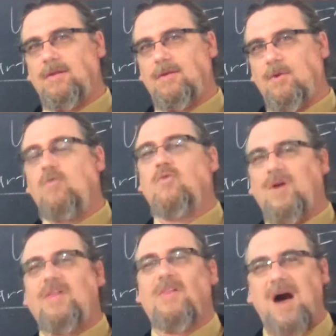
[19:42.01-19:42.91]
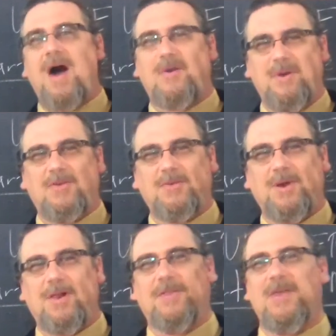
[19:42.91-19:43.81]
who've won the lottery, as we
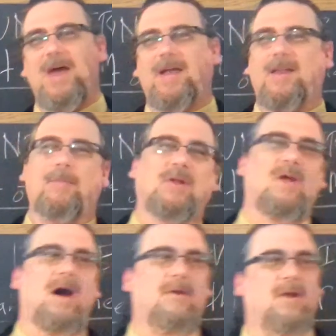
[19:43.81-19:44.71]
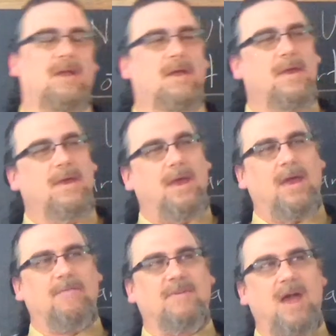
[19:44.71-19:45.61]
call it, the academic lottery,
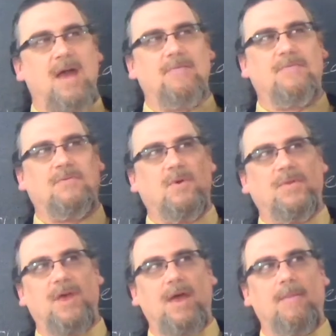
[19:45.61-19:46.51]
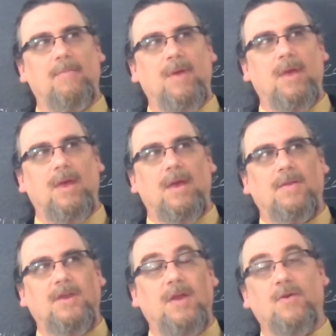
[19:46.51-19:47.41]
and have gotten full-time
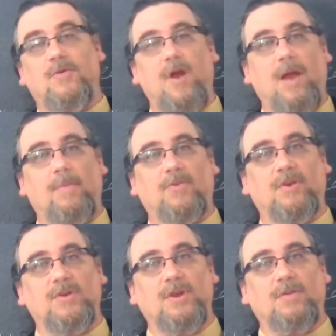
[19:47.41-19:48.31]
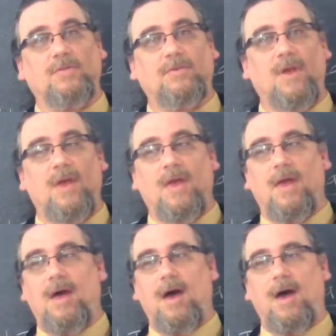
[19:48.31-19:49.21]
tenure track positions,
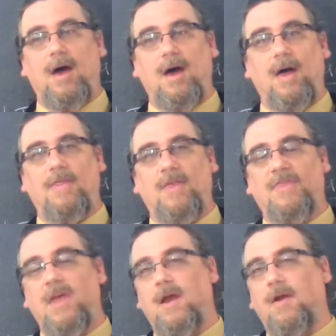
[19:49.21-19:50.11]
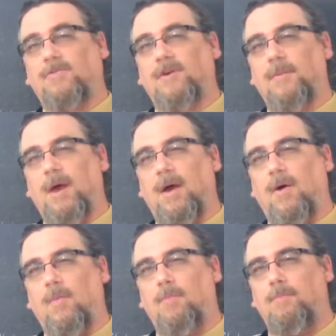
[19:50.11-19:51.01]
uh, that they are
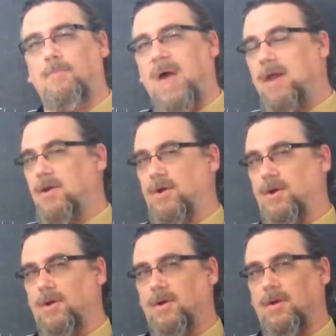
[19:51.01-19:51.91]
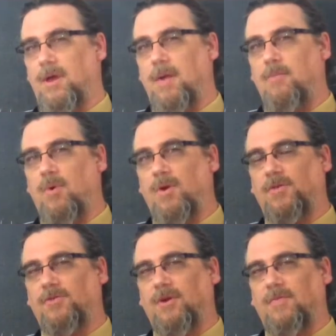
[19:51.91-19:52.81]
somehow better and more
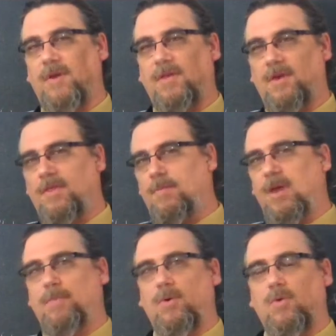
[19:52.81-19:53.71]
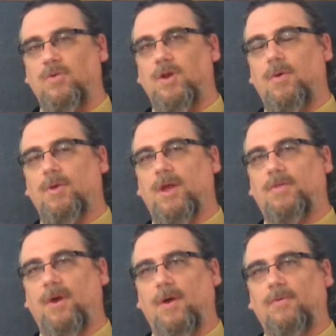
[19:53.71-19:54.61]
deserving than the people who don't
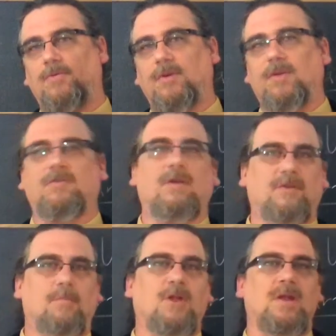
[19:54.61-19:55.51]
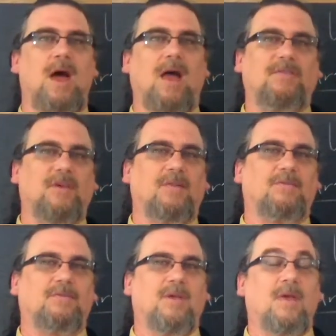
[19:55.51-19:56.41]
get those is, is complete
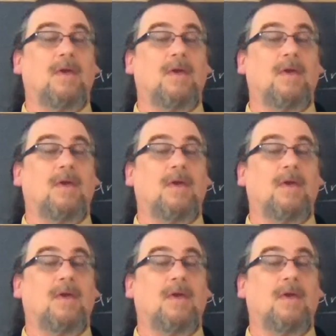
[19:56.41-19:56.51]
nonsense.